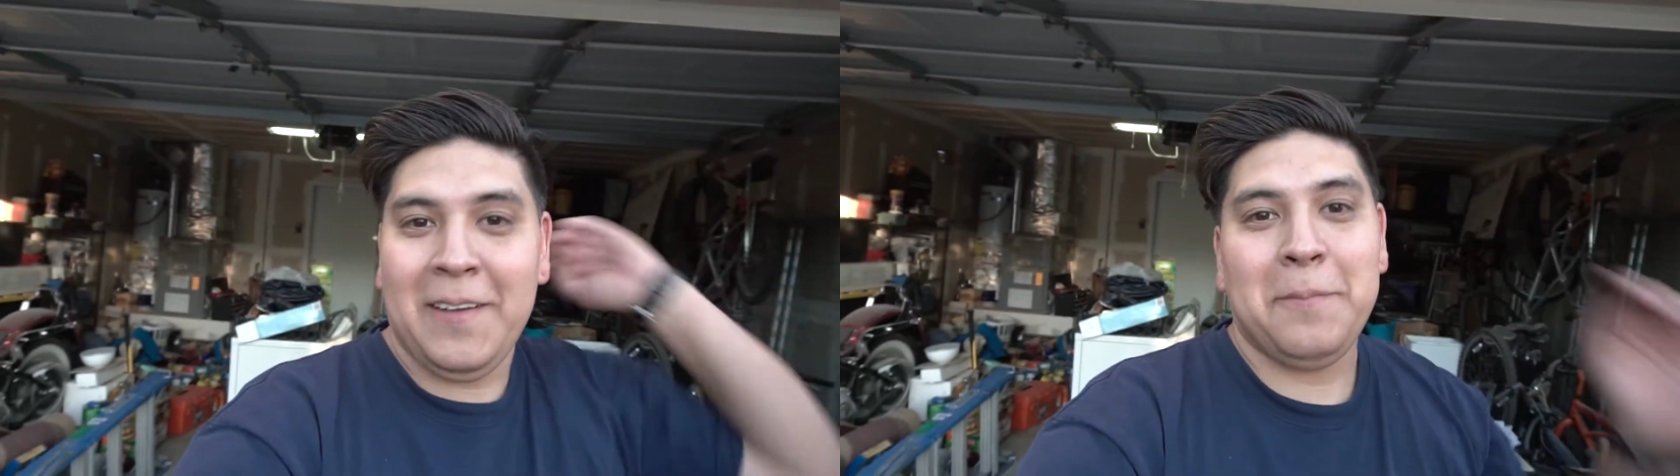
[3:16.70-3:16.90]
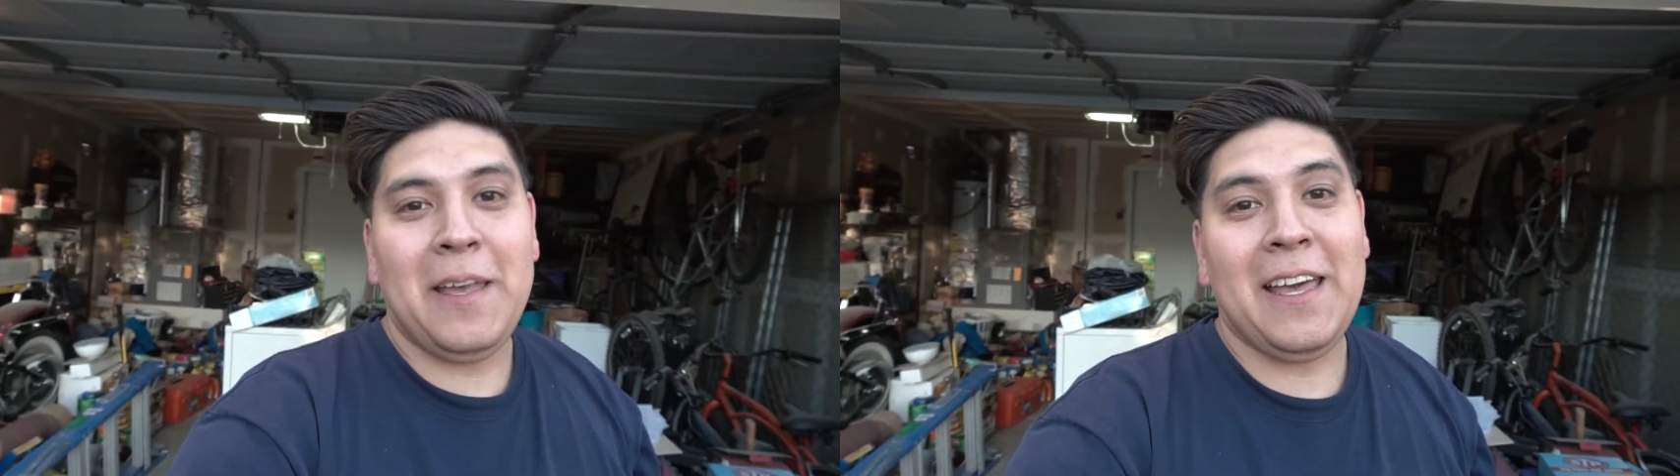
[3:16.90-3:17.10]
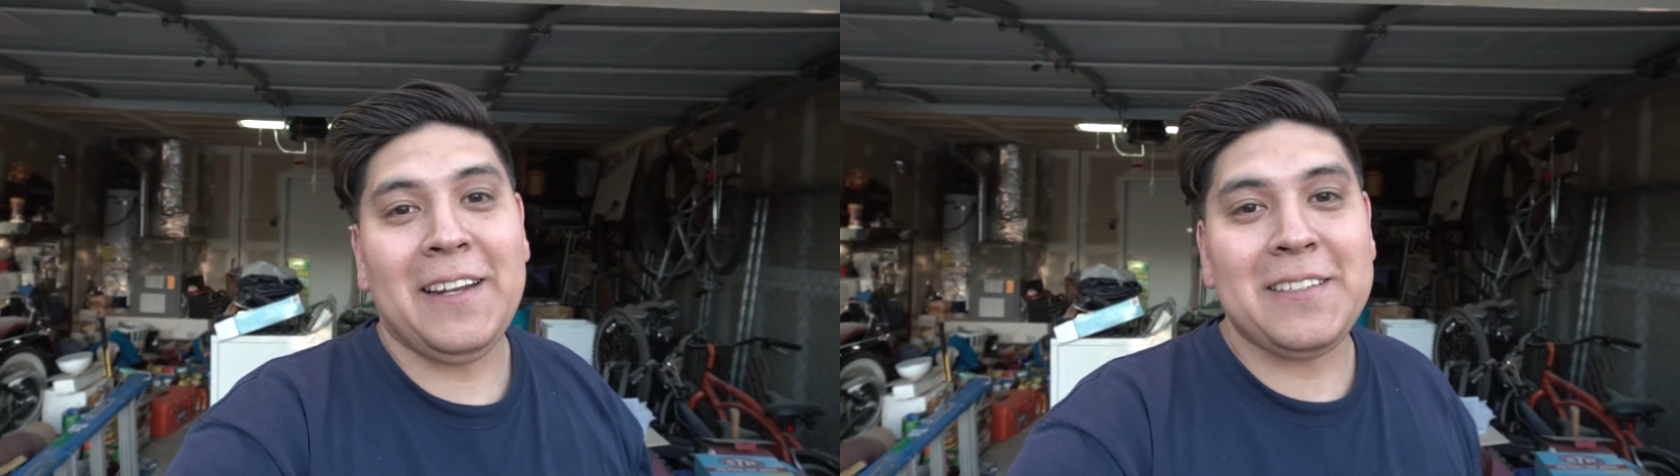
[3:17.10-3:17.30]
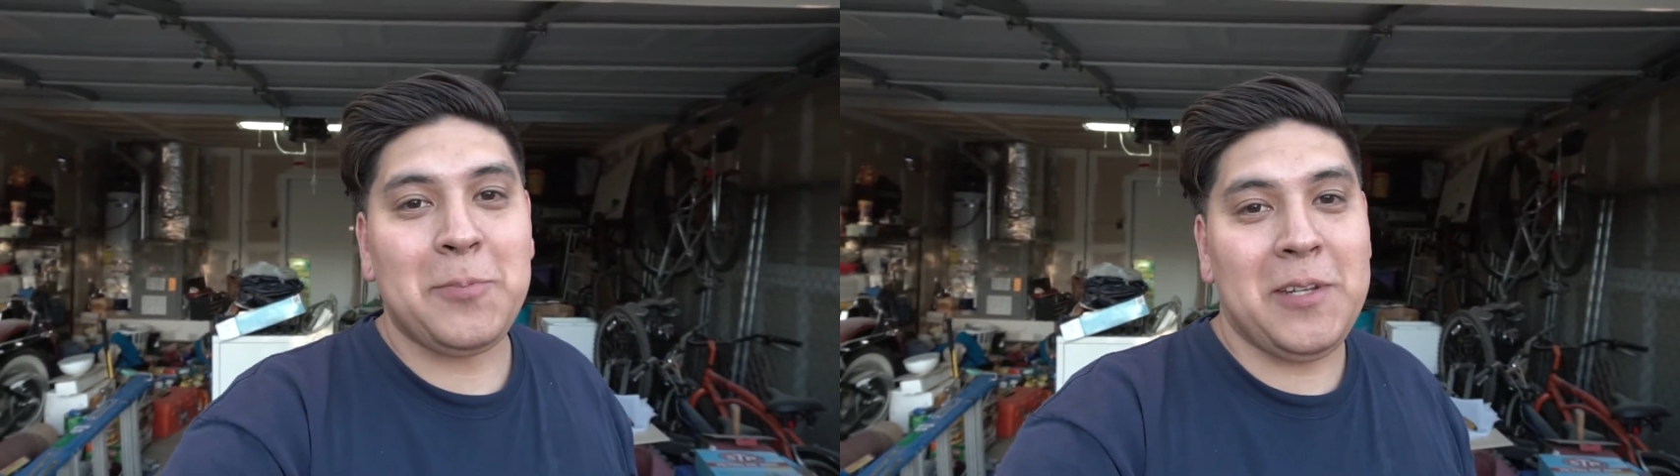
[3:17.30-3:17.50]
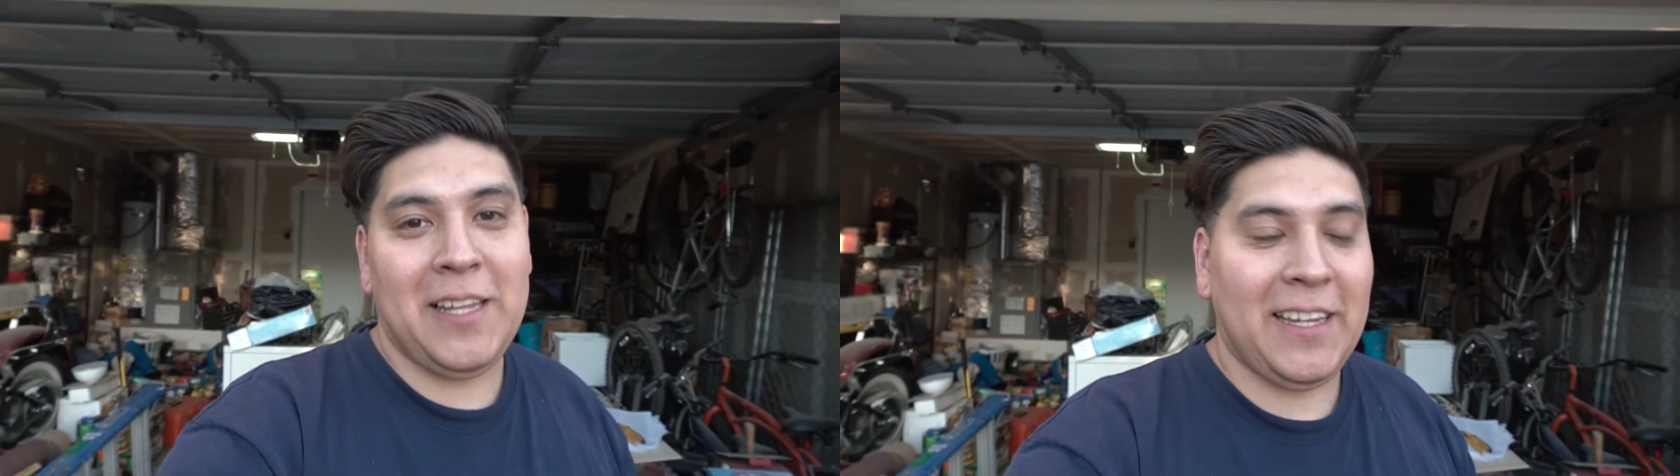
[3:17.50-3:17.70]
Man, it's
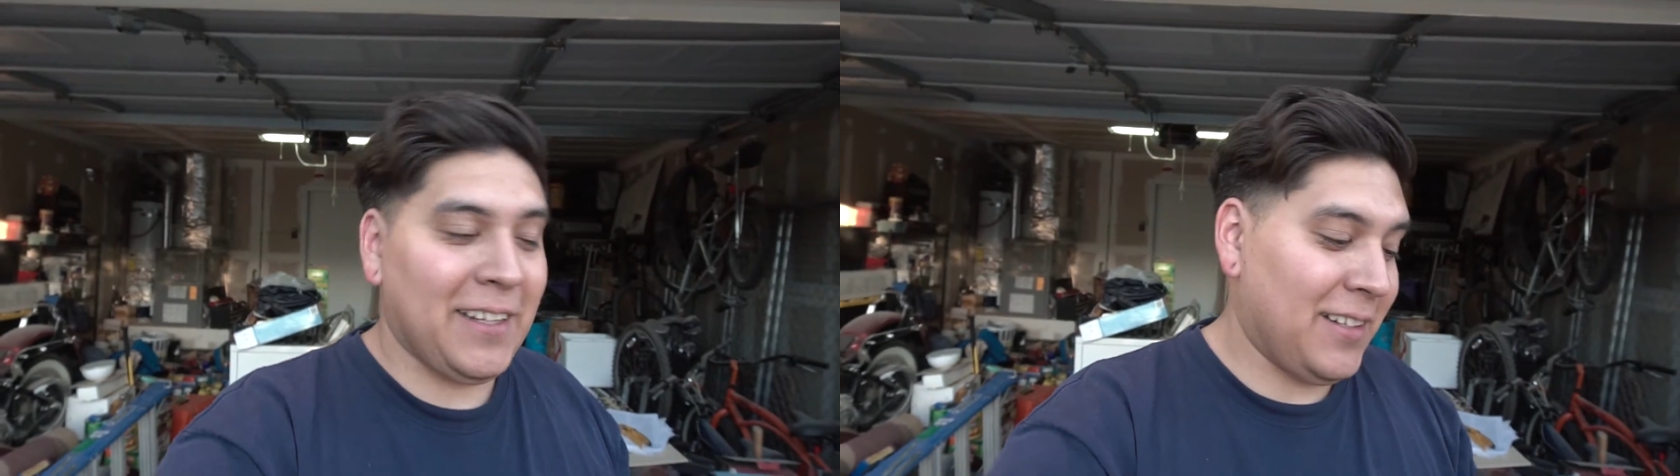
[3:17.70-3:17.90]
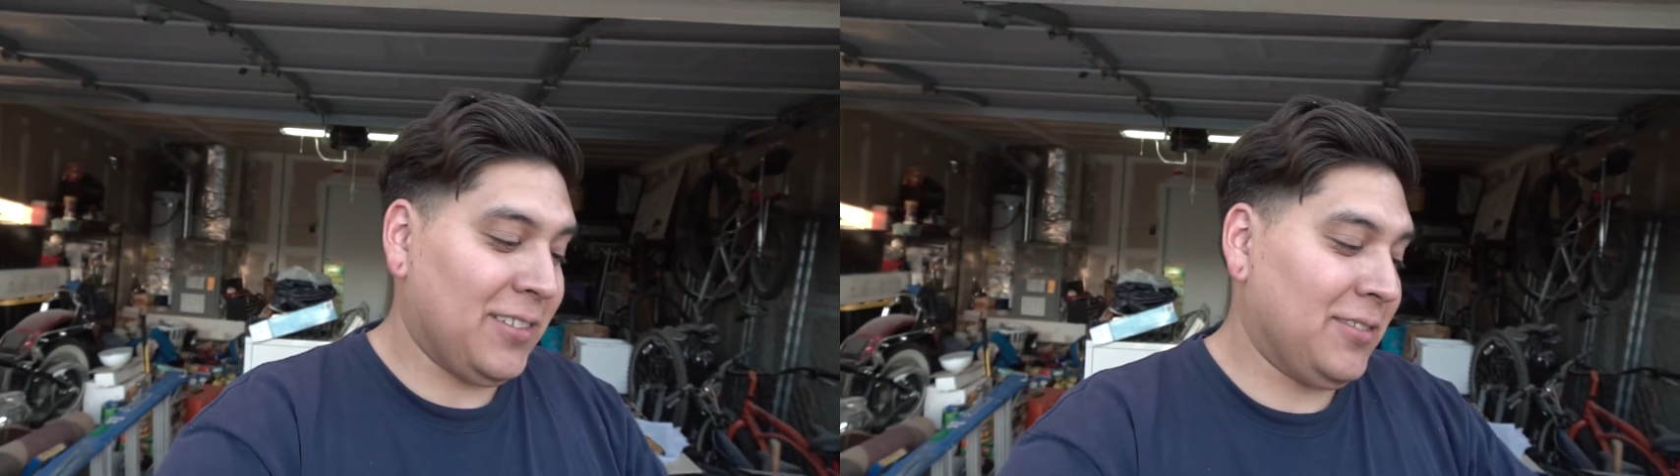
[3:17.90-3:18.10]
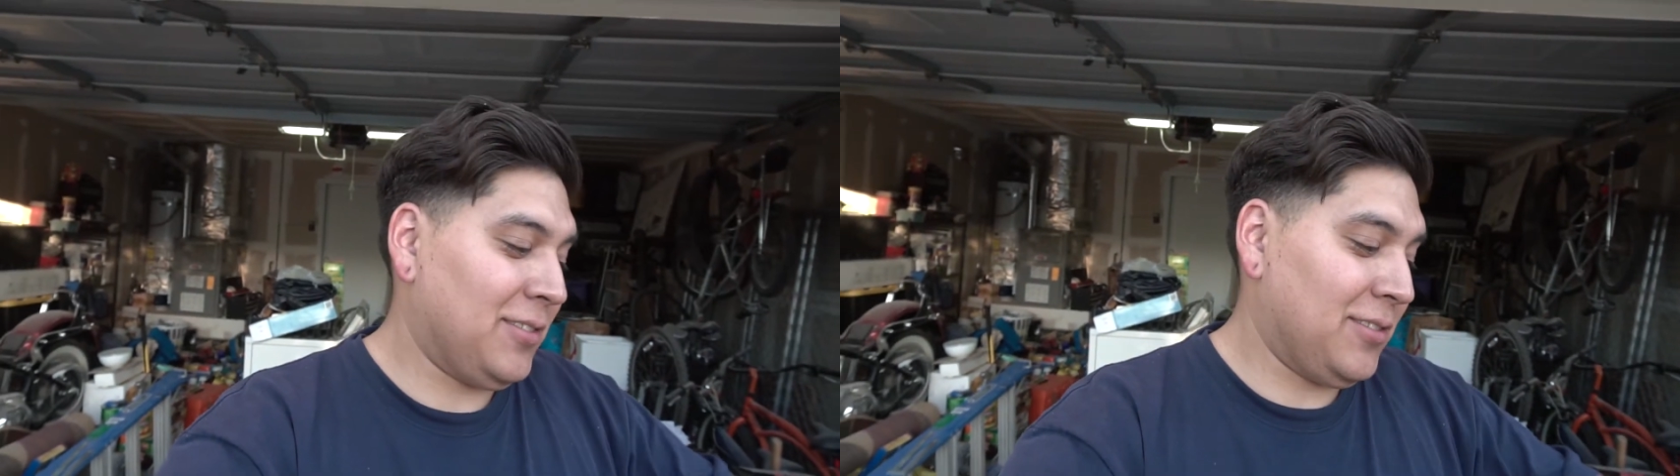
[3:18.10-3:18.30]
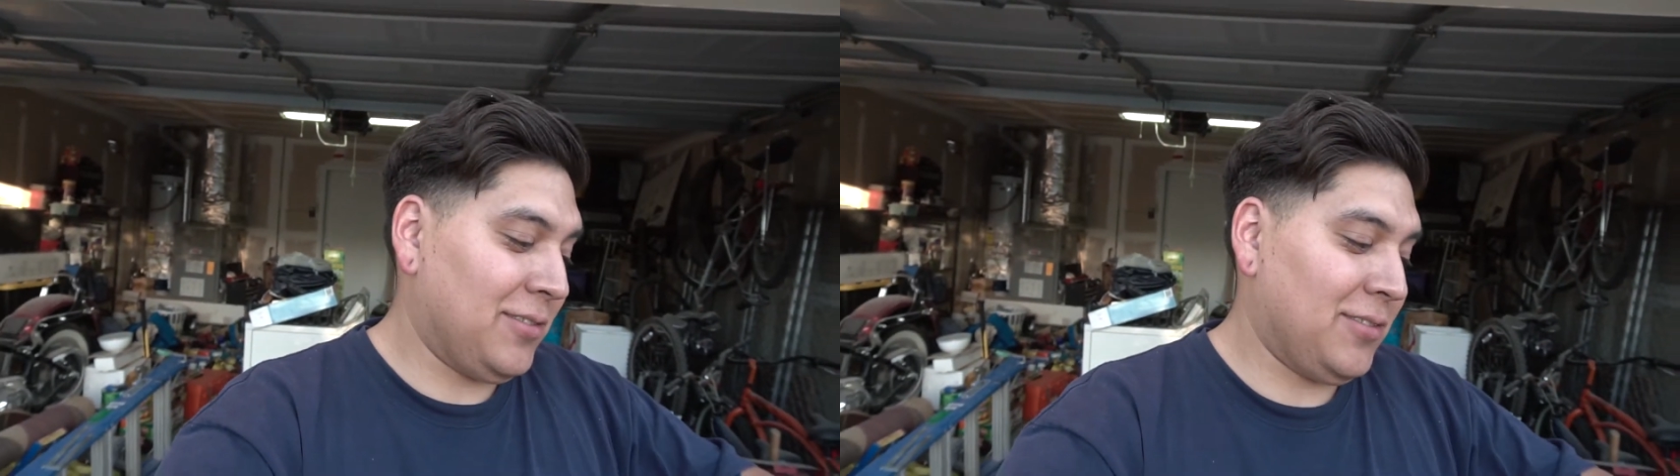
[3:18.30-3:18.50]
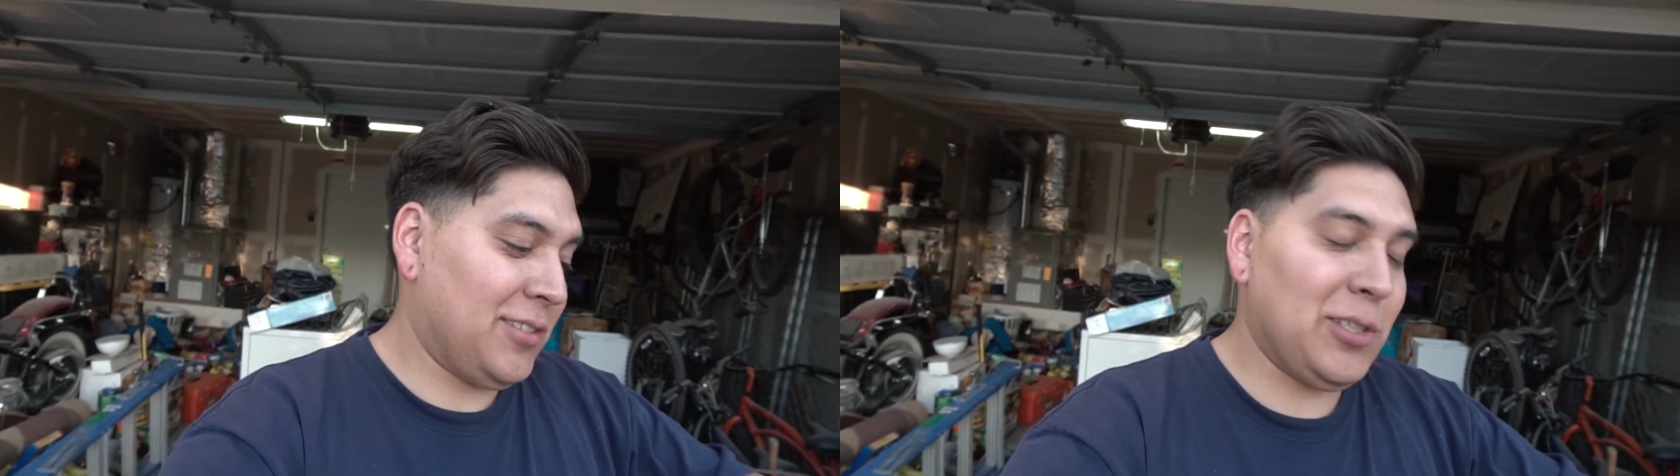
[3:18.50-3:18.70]
been like
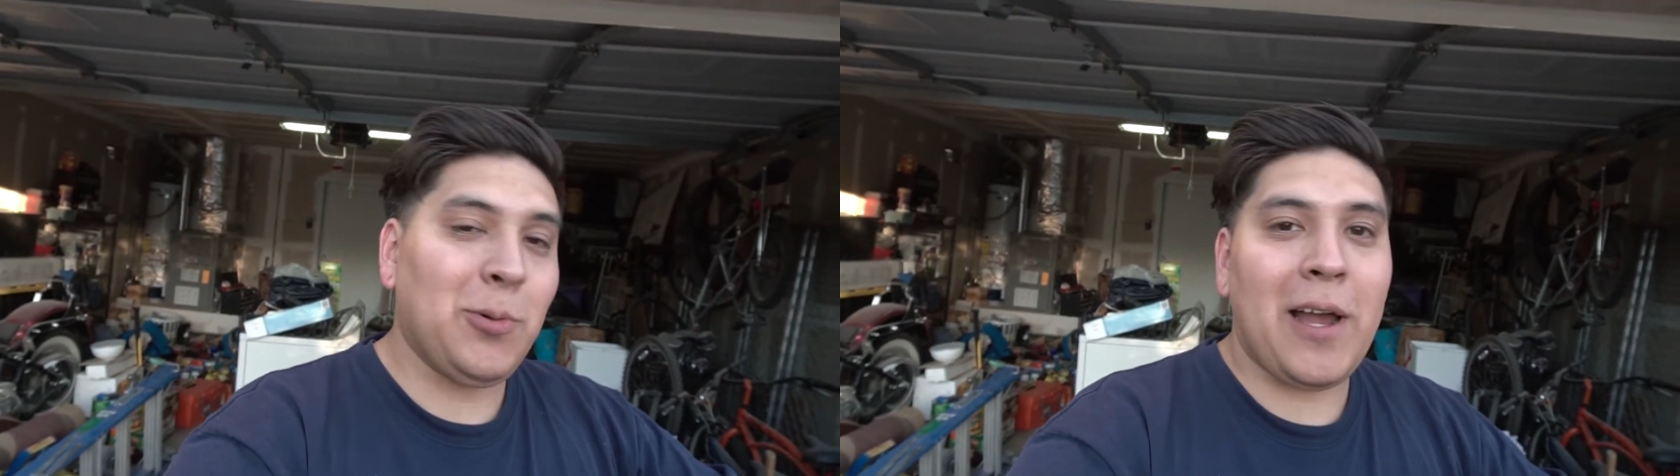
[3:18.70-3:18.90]
2